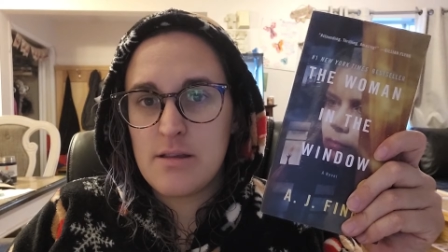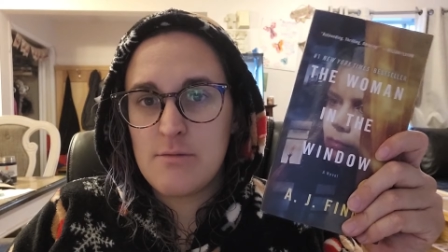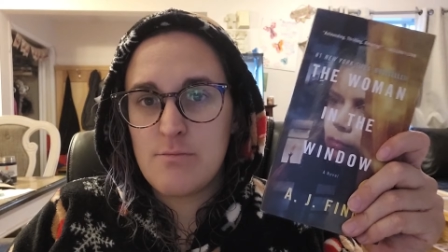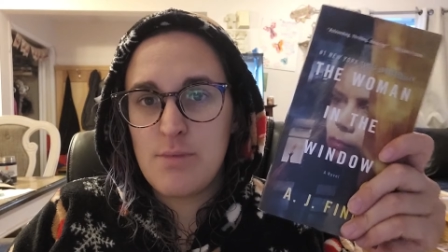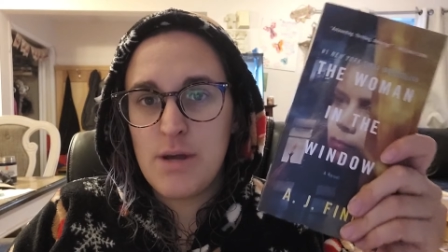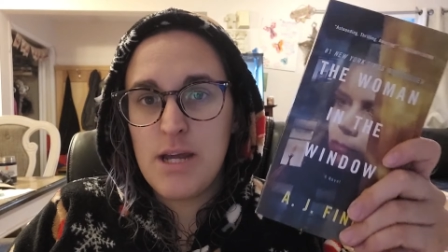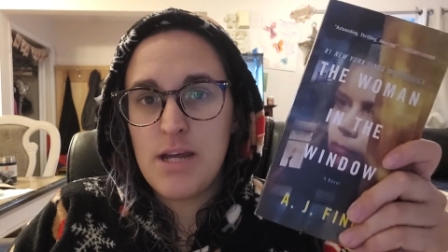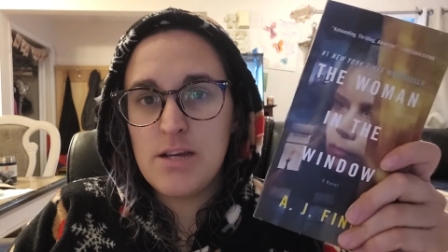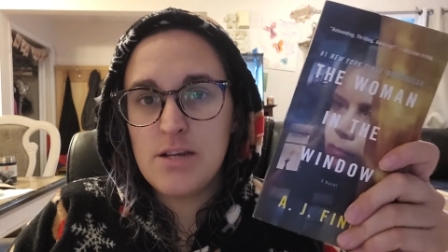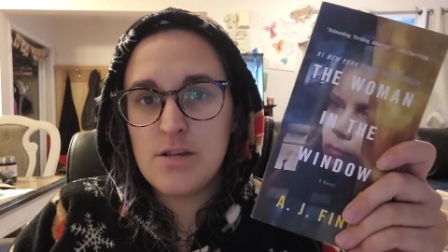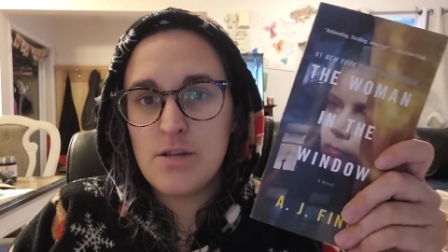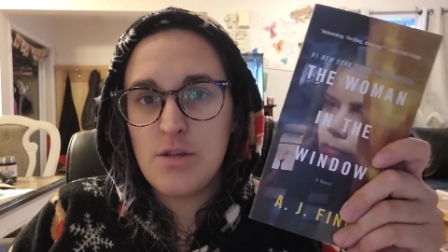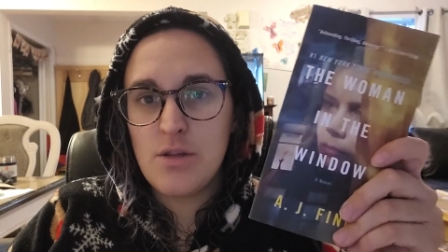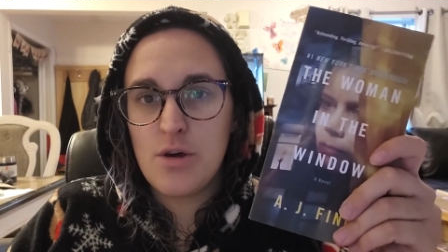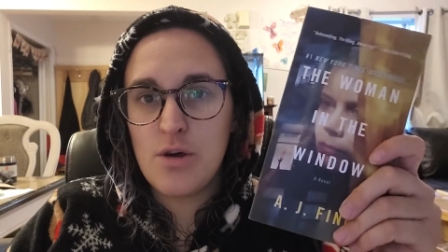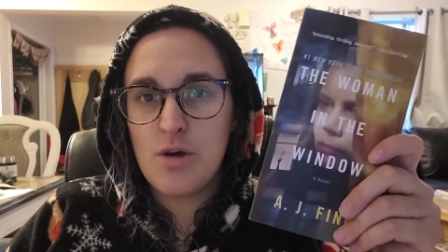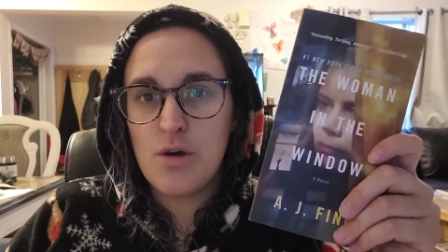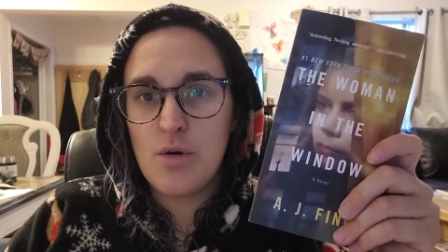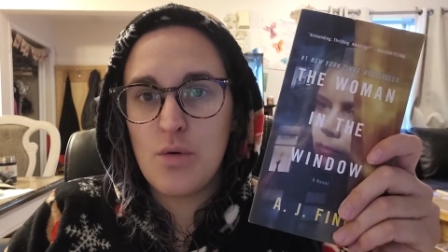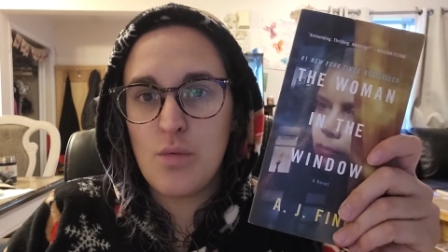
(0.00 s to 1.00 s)
picked
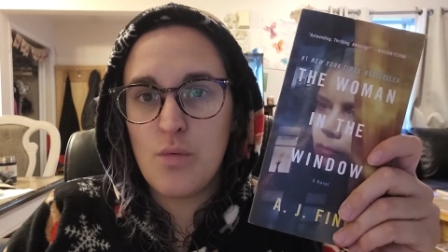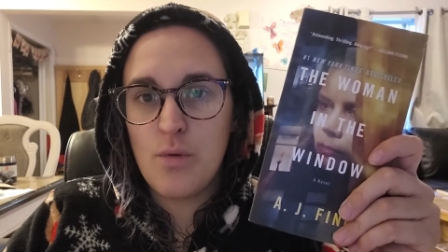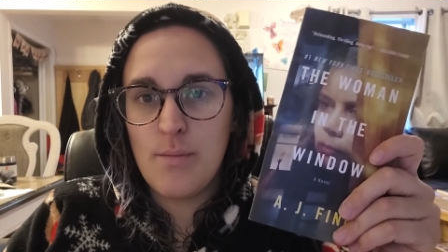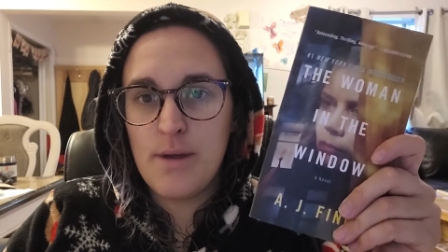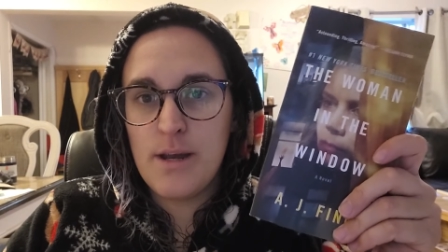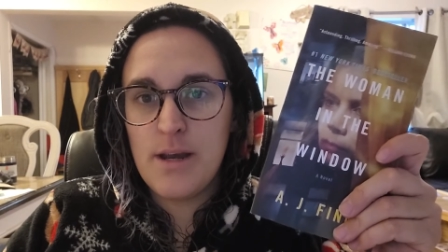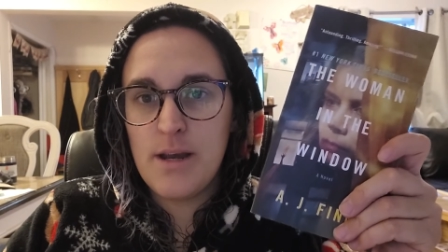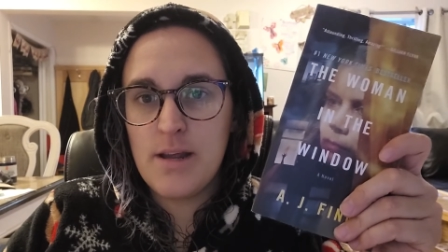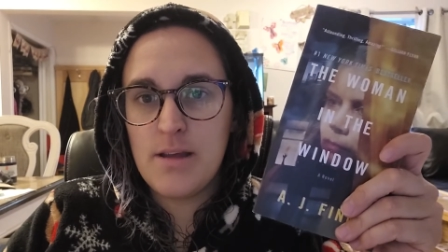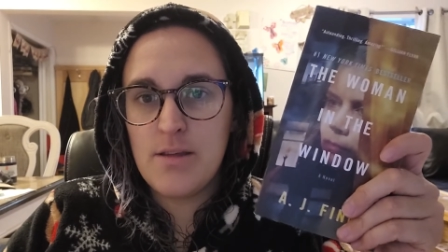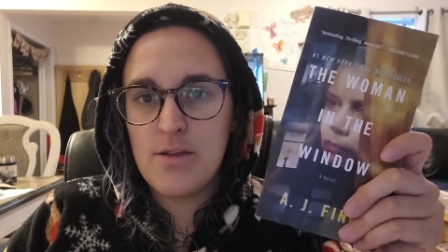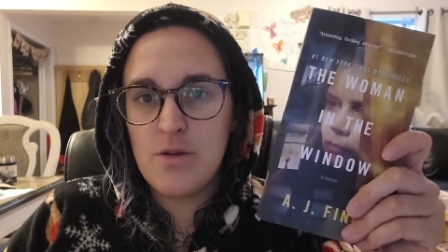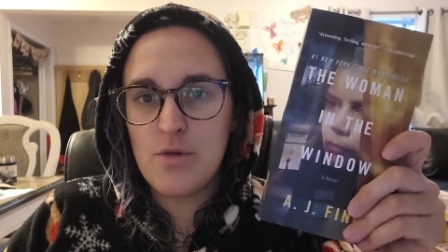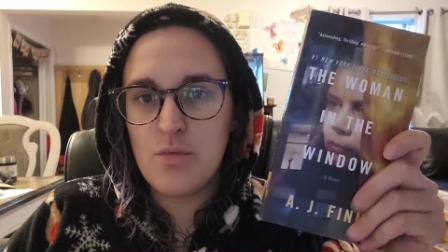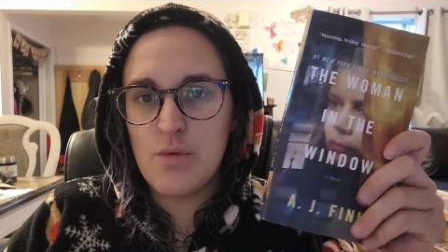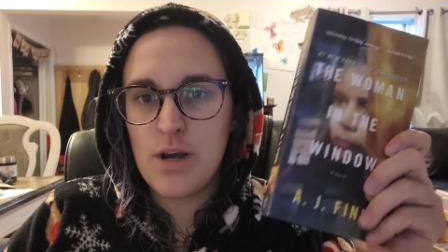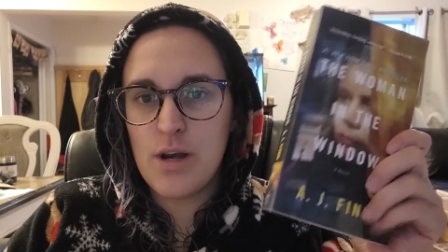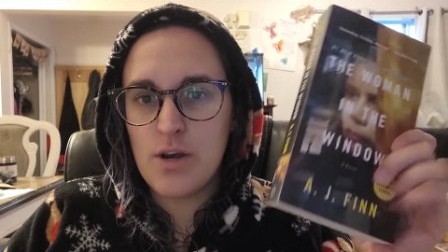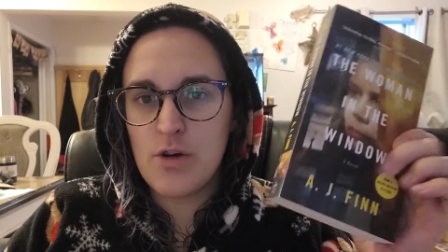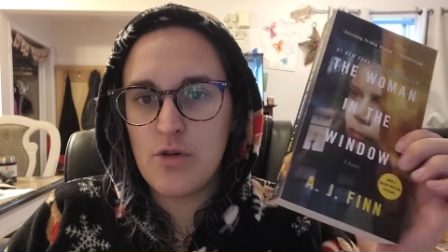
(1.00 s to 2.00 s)
The Woman in the
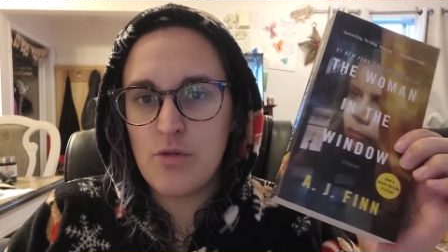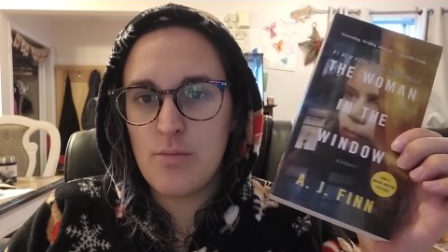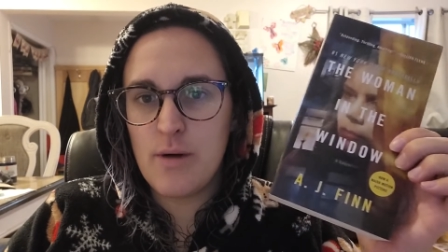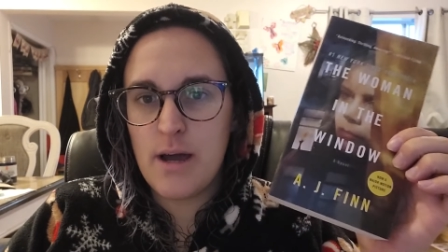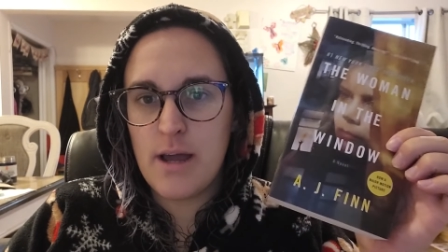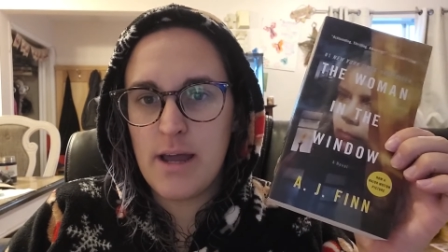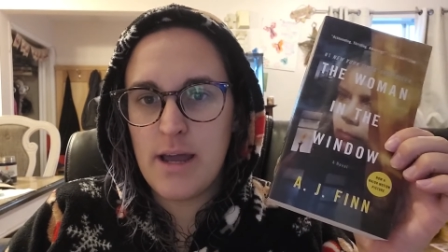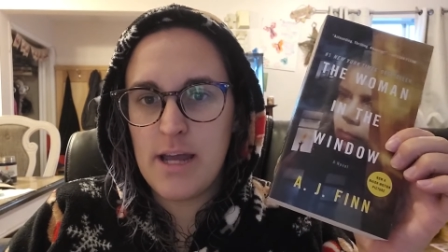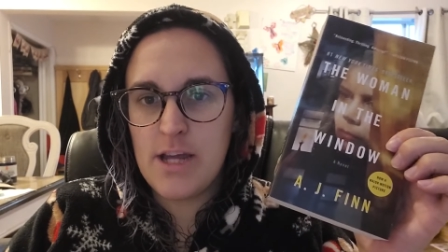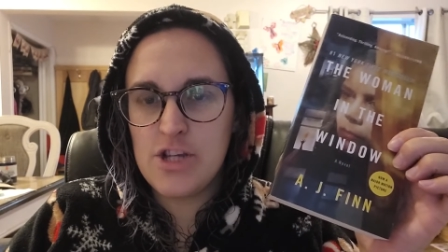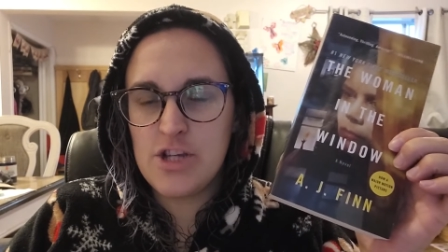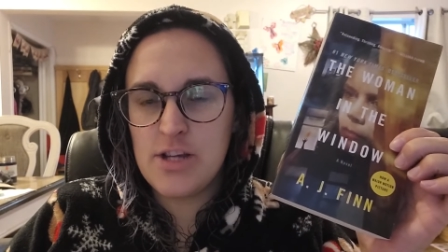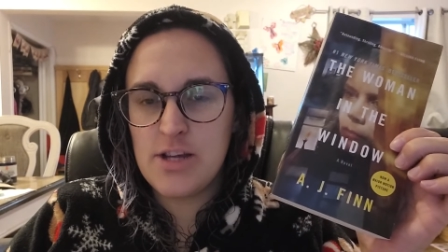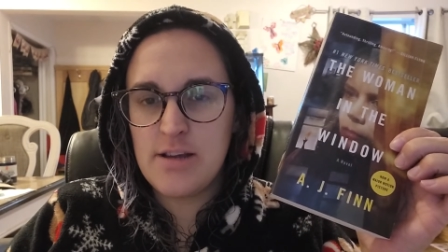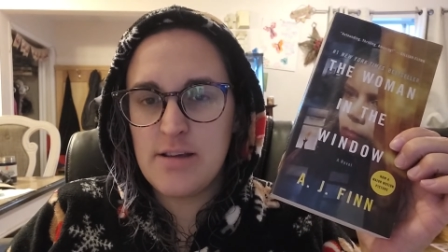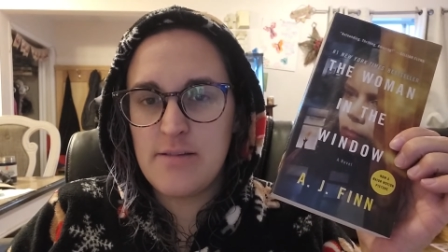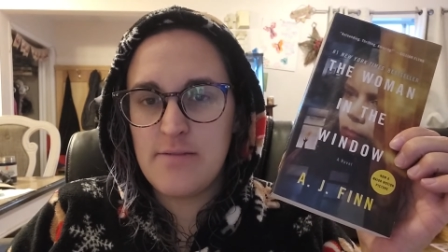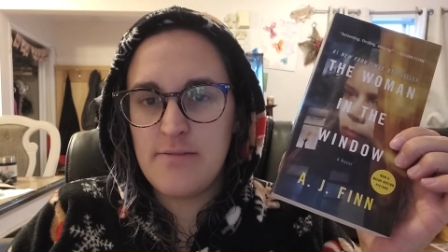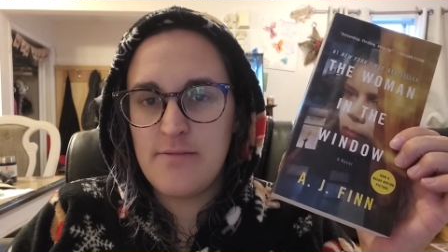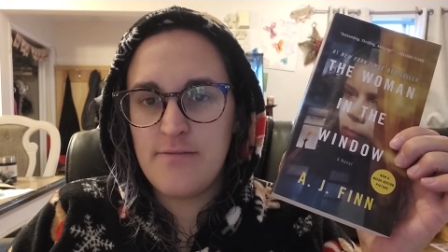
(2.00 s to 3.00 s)
Window by
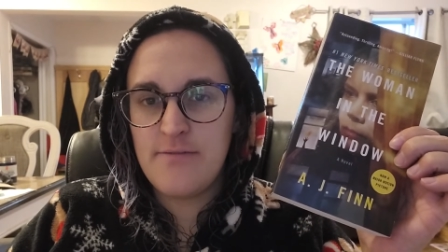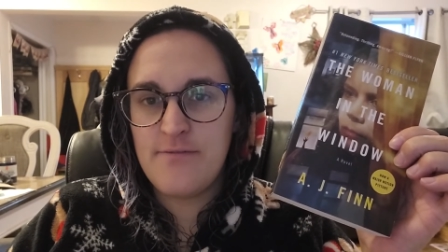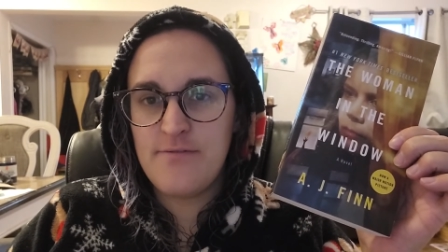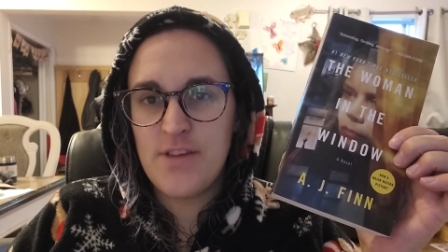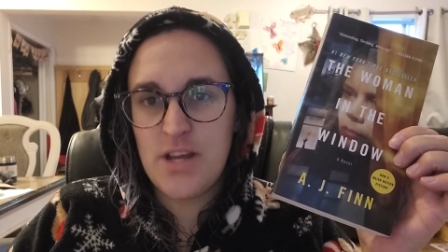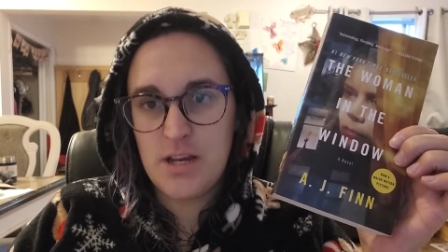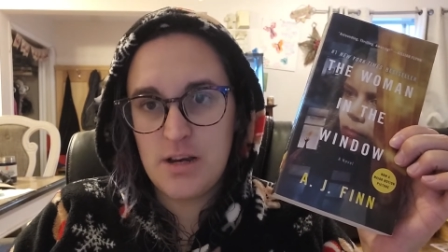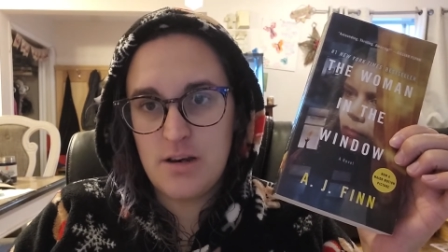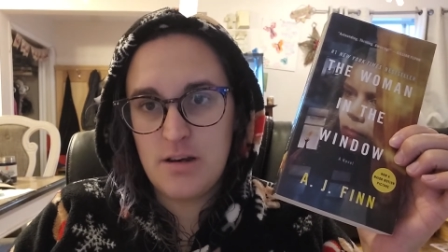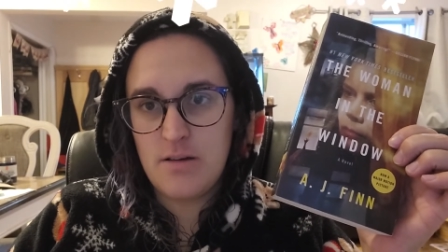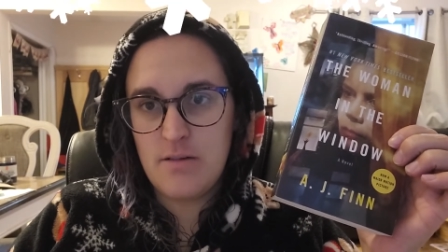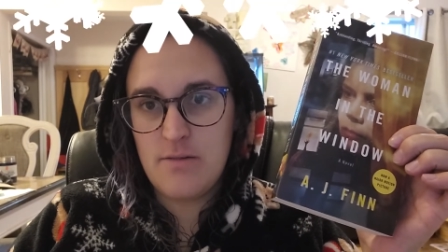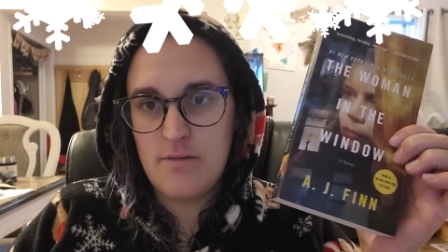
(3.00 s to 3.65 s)
A.J. Finn